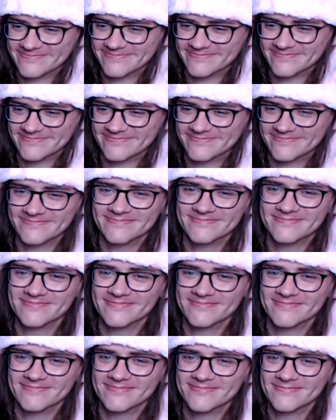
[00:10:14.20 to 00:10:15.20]

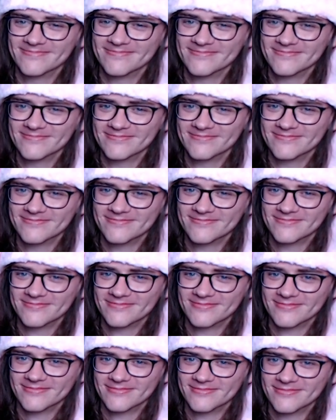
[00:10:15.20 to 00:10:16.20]

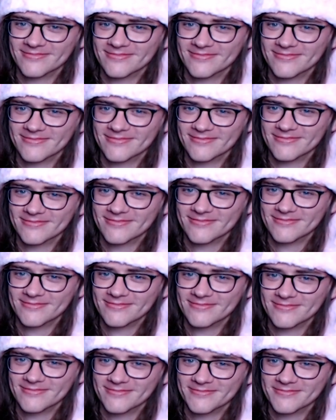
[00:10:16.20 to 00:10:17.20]

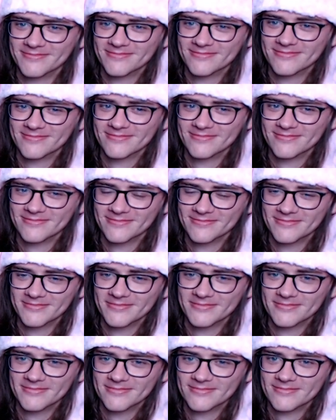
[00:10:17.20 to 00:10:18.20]

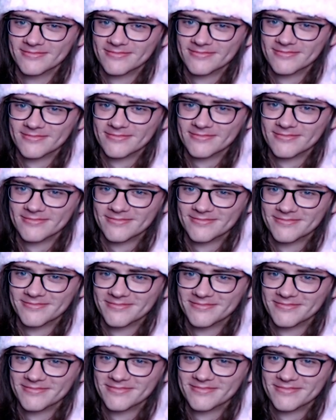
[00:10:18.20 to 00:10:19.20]

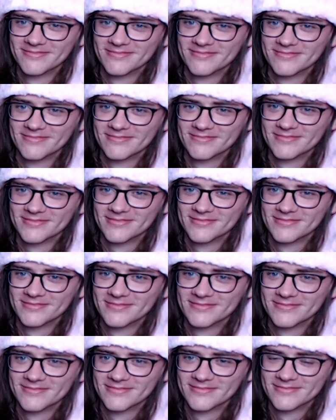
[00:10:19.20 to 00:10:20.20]

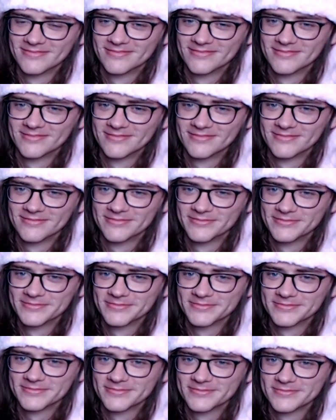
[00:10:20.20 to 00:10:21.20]

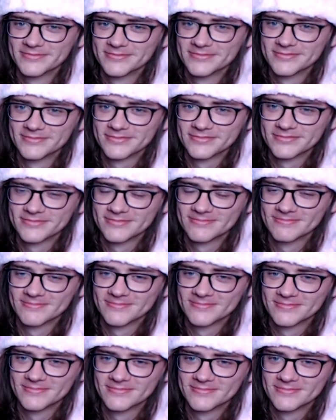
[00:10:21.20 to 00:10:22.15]
(silent)